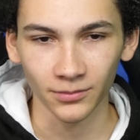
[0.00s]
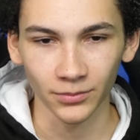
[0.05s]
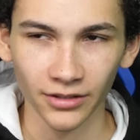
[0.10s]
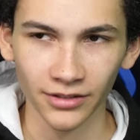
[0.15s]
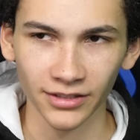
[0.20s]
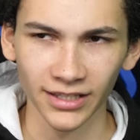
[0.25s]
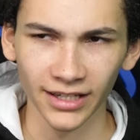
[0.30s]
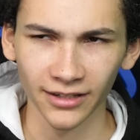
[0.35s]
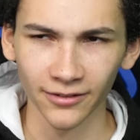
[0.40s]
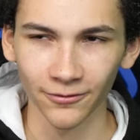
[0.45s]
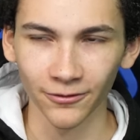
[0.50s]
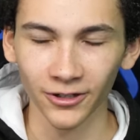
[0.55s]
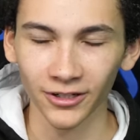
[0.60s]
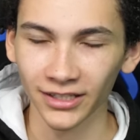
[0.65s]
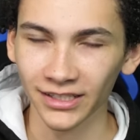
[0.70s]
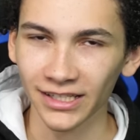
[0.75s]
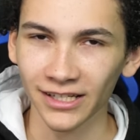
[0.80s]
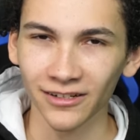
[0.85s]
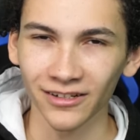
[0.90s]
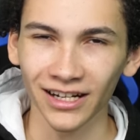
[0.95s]
The second frog
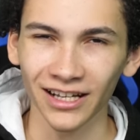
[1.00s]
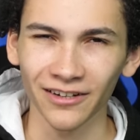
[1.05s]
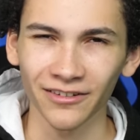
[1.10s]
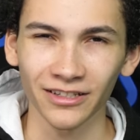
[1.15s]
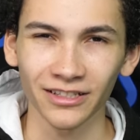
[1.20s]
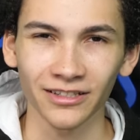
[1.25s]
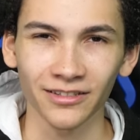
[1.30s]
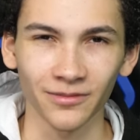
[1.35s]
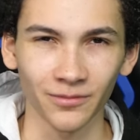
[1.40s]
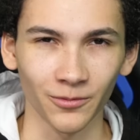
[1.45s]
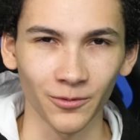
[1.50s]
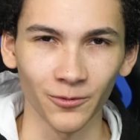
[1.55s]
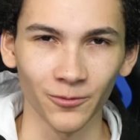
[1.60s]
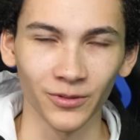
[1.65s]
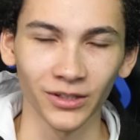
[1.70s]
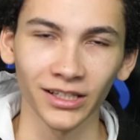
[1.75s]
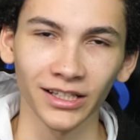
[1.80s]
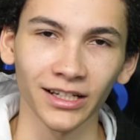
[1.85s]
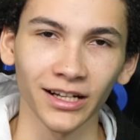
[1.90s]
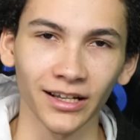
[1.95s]
is here now and it's
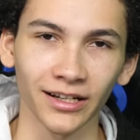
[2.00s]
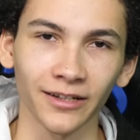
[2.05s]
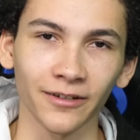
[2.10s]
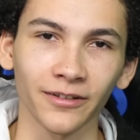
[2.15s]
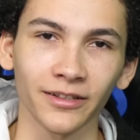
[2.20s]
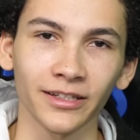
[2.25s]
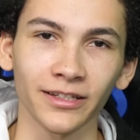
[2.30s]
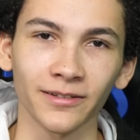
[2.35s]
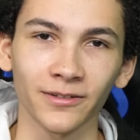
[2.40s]
really not healthy.